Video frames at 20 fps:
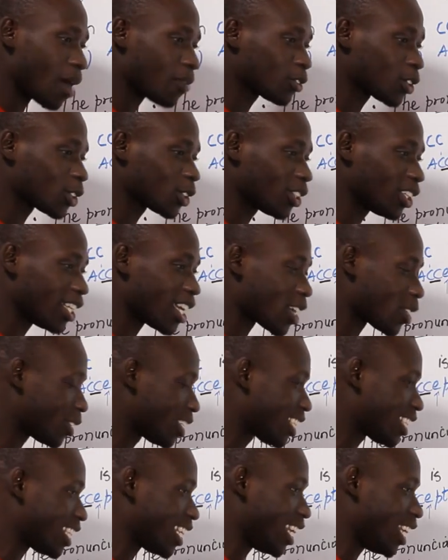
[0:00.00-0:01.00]
after the letter
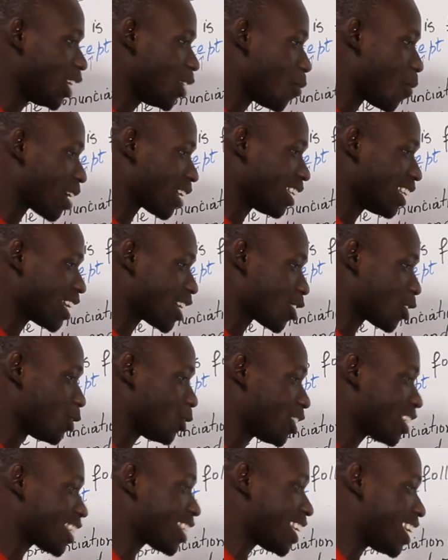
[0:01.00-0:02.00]
C, what letter
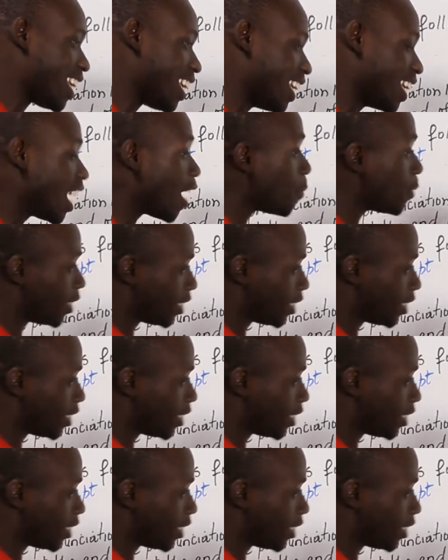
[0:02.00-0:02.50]
you see?